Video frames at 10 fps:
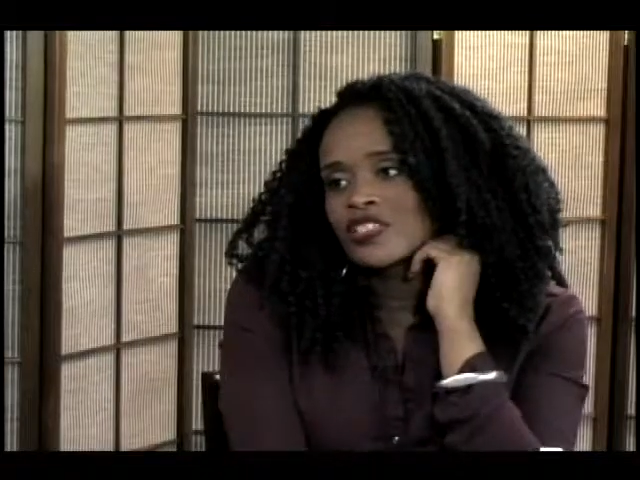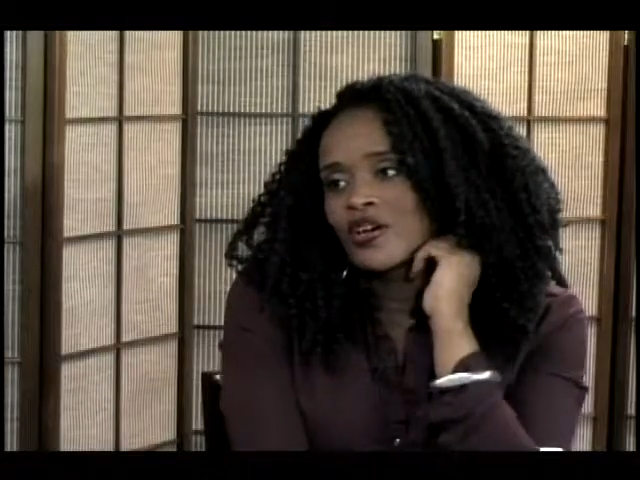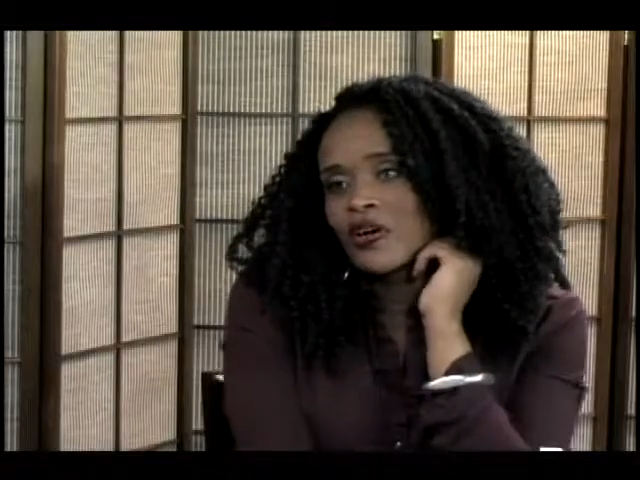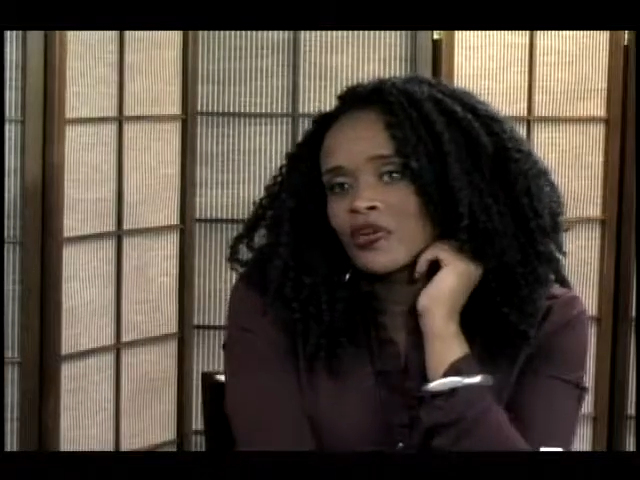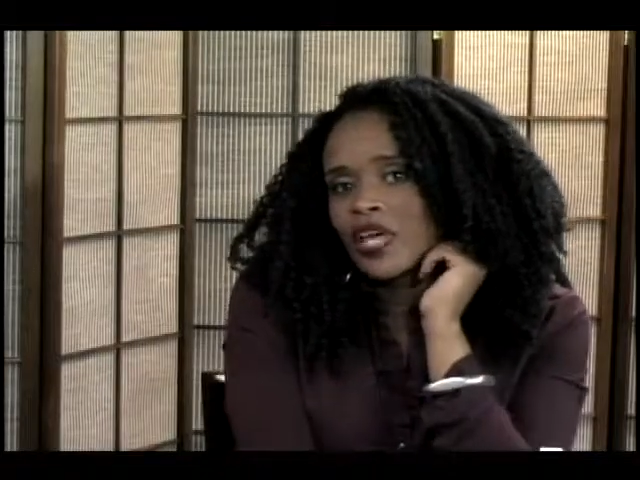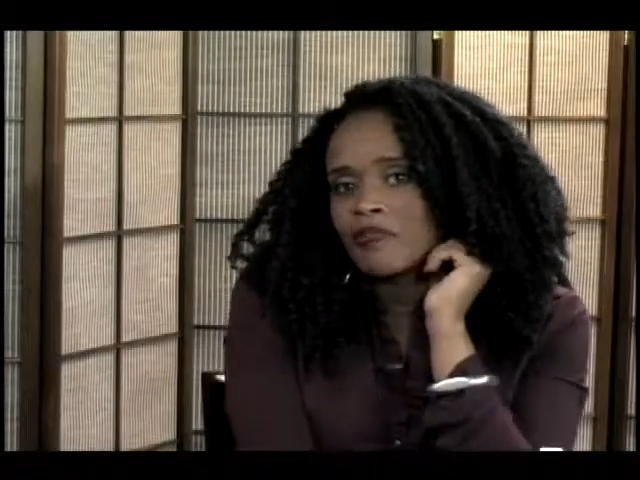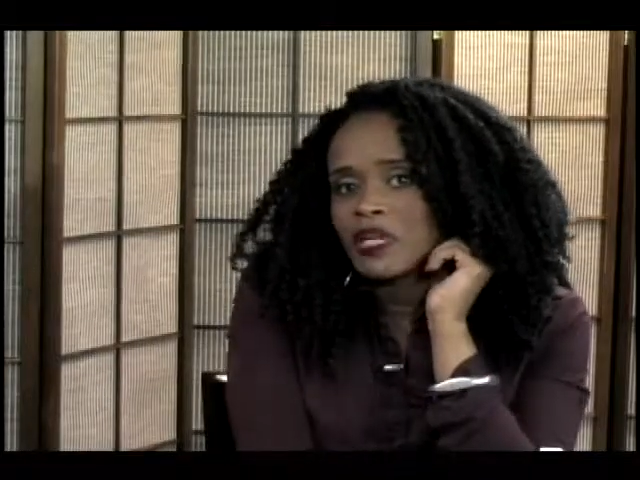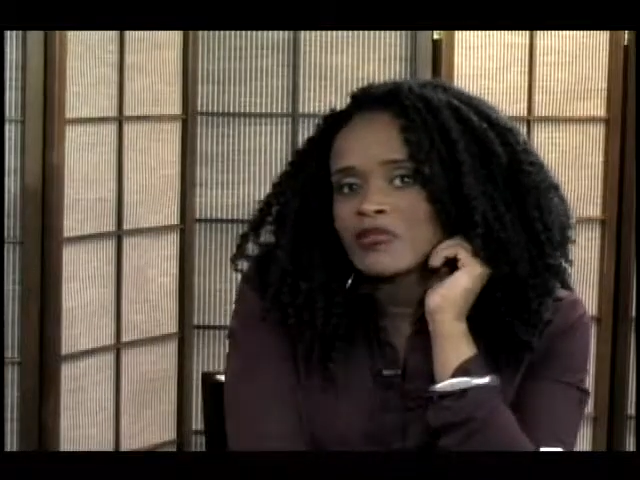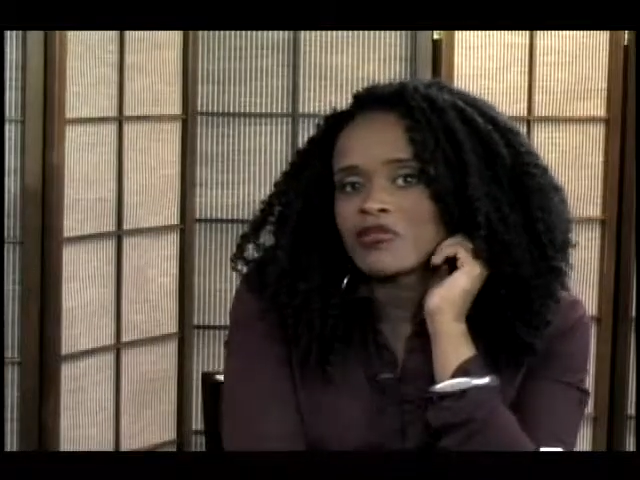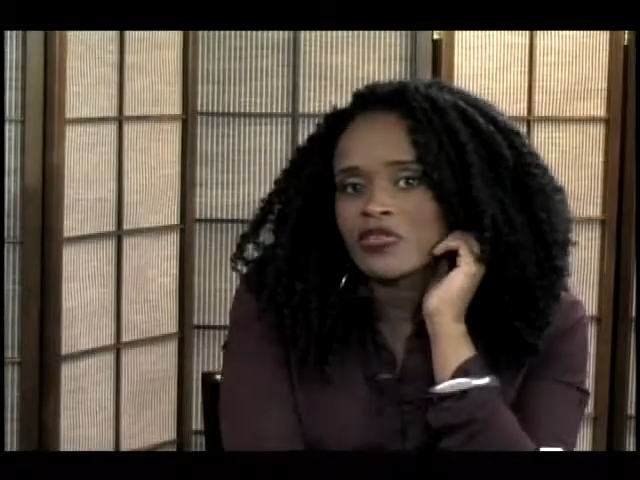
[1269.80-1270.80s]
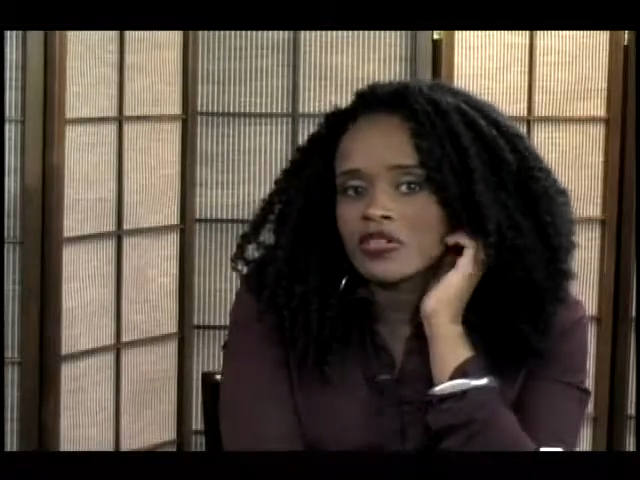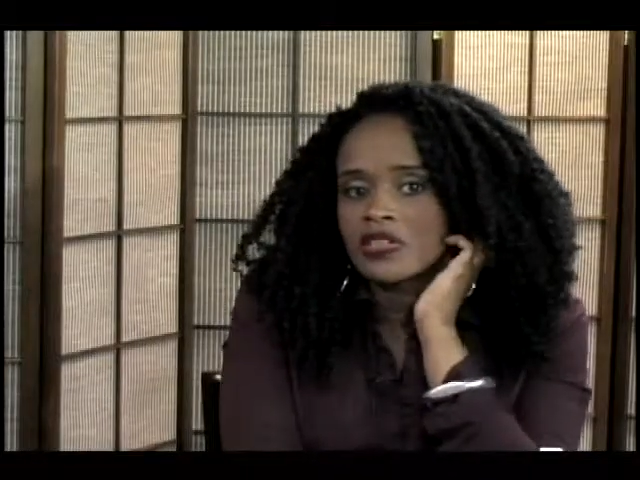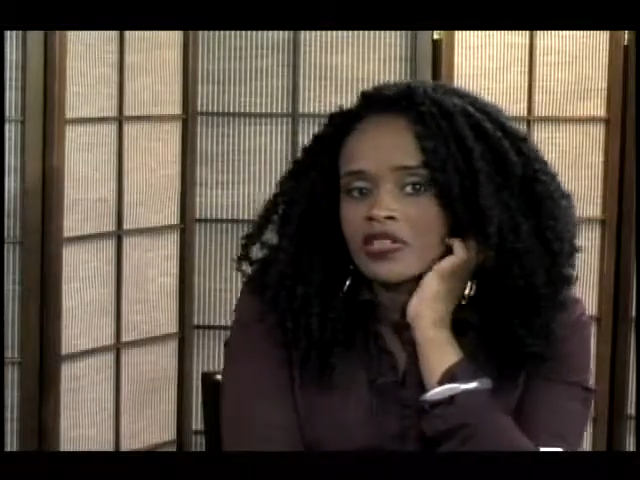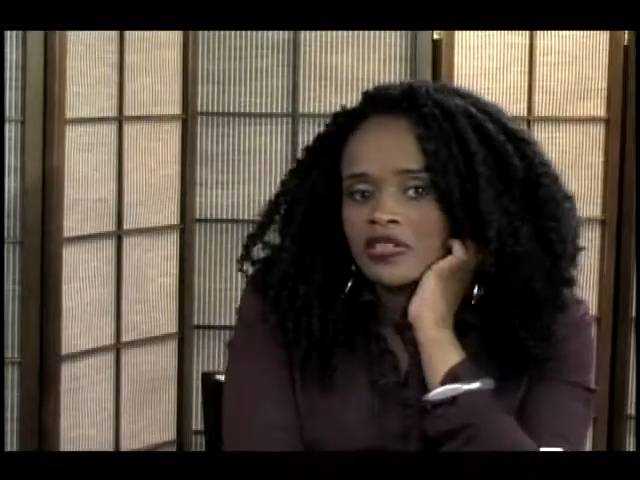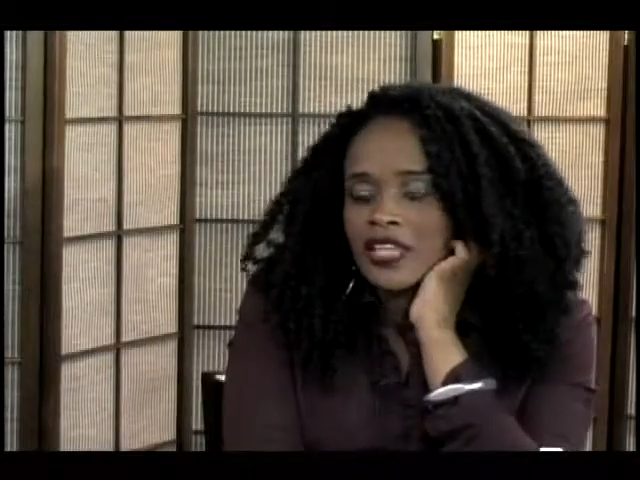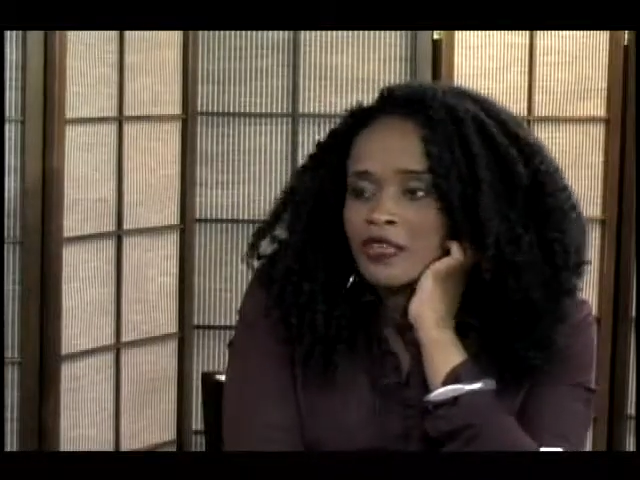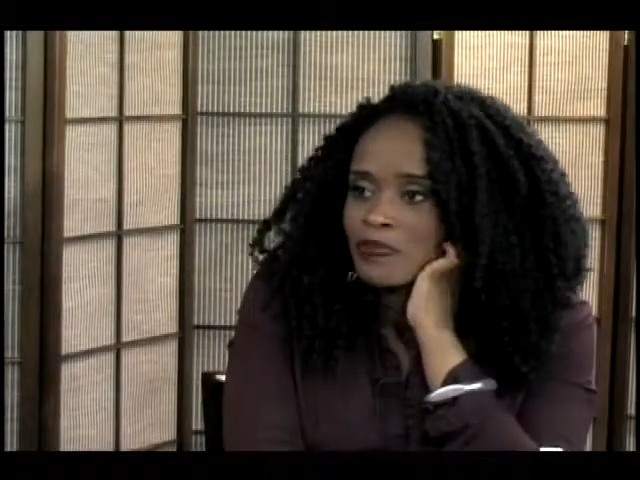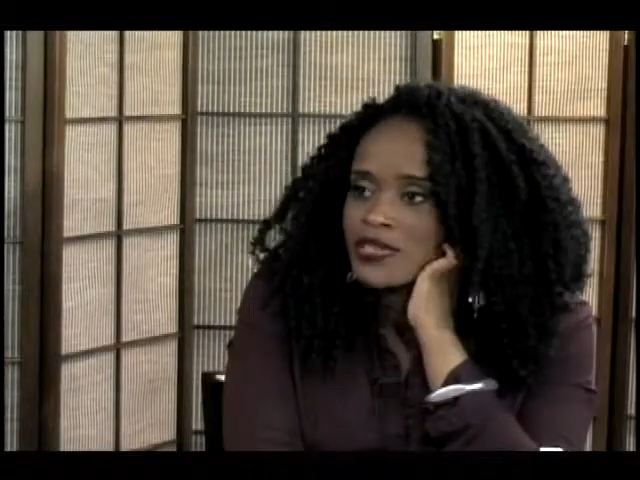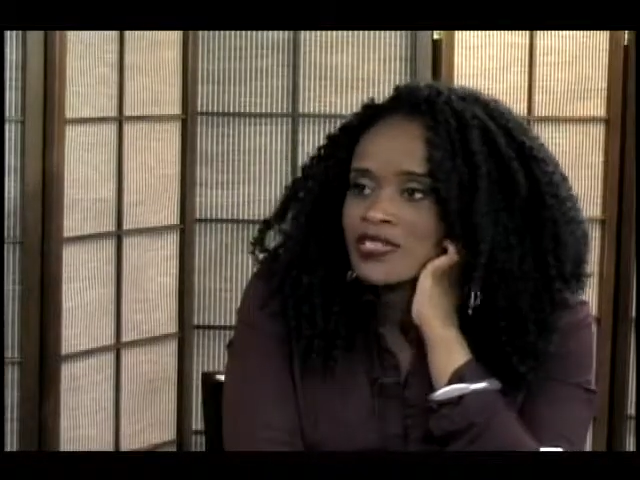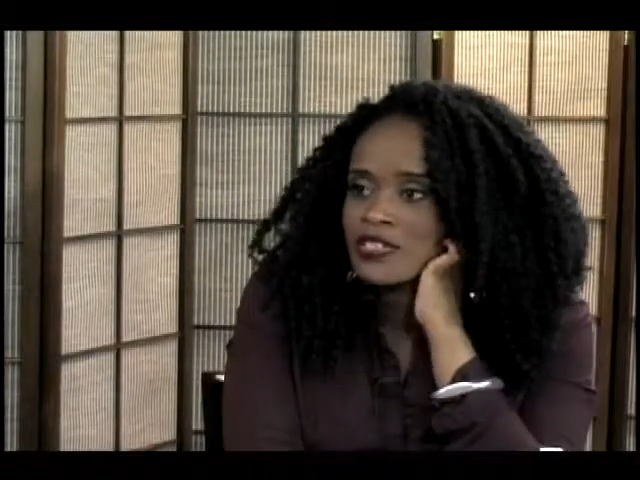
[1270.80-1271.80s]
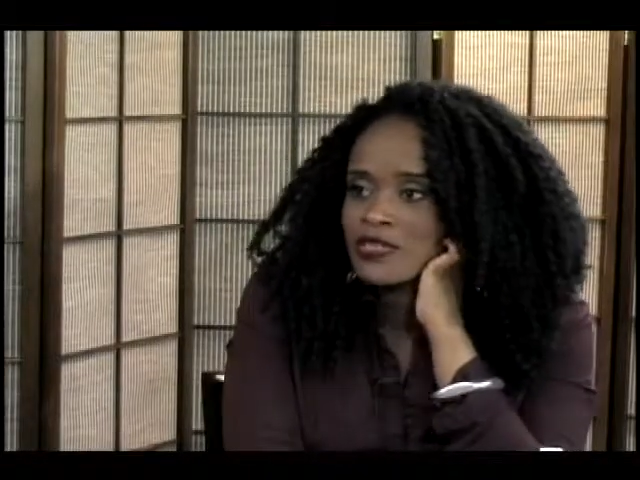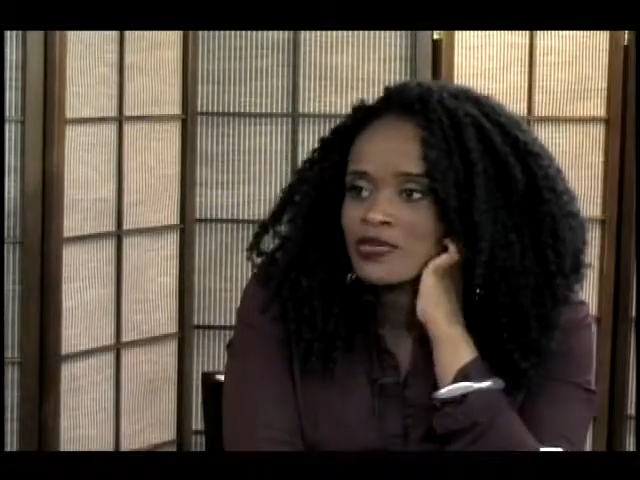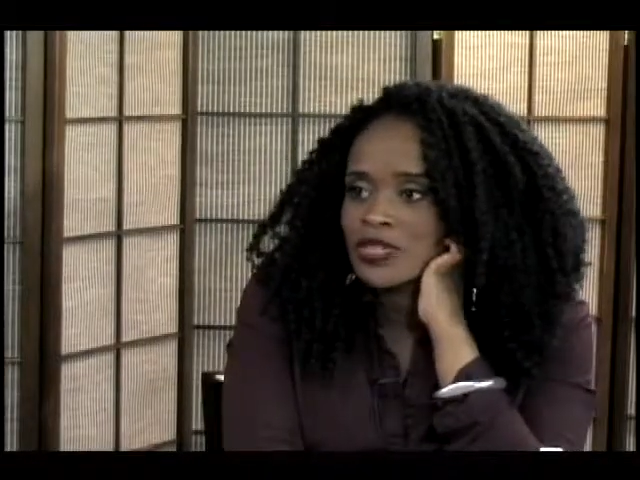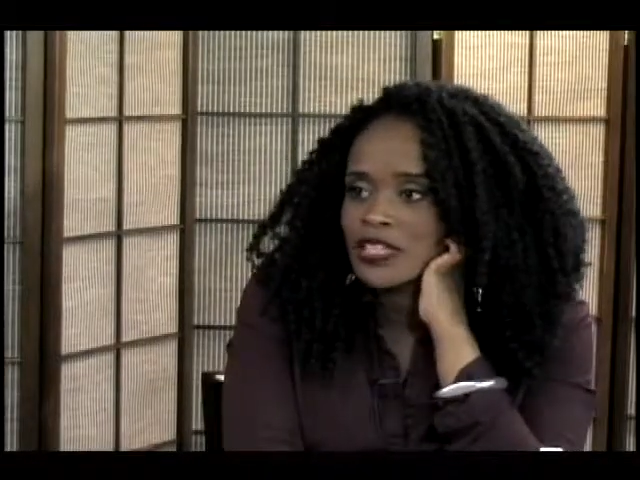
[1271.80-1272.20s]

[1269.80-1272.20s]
So that makes me feel a little that the business is really